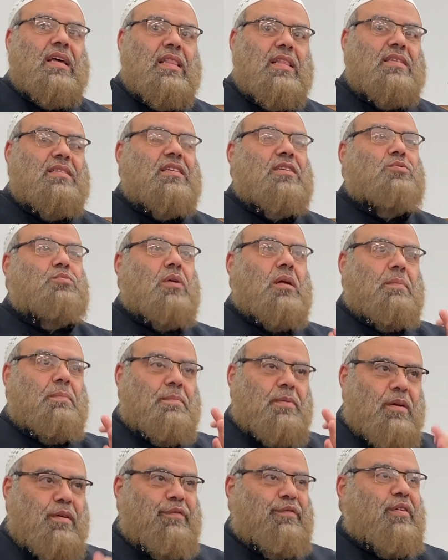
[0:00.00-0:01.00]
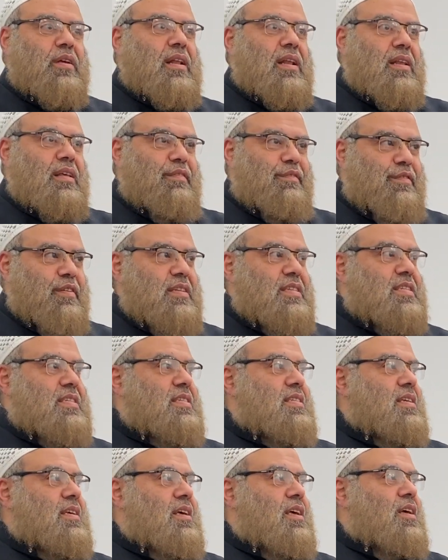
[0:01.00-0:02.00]
this is what perfectly
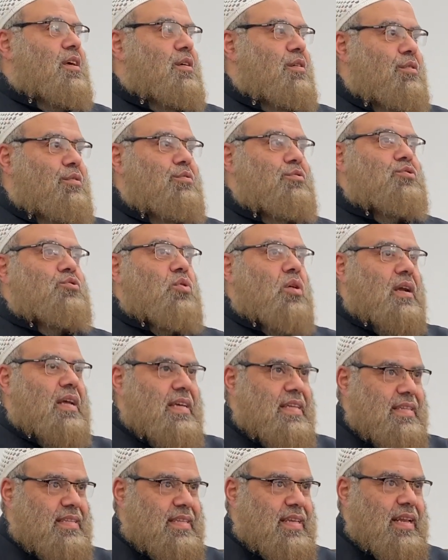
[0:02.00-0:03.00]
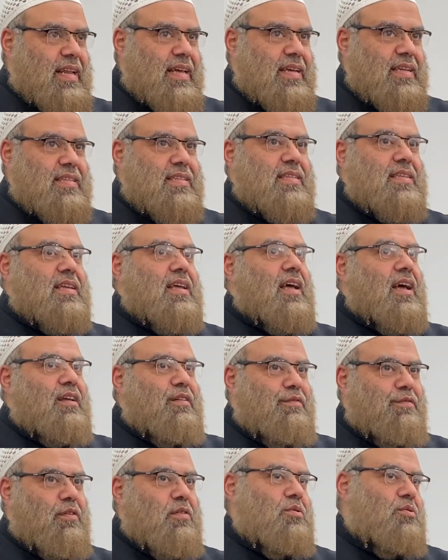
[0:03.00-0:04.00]
fits those who are intellect
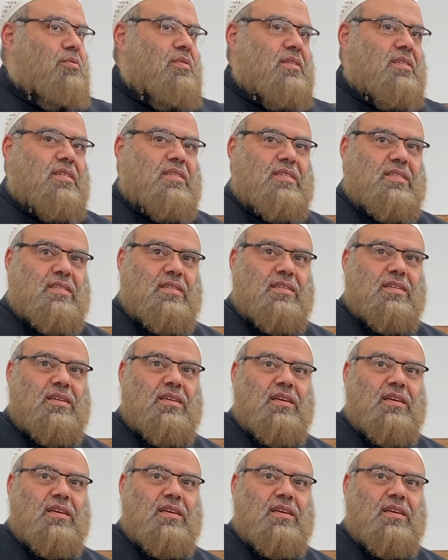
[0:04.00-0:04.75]
and follow reasons.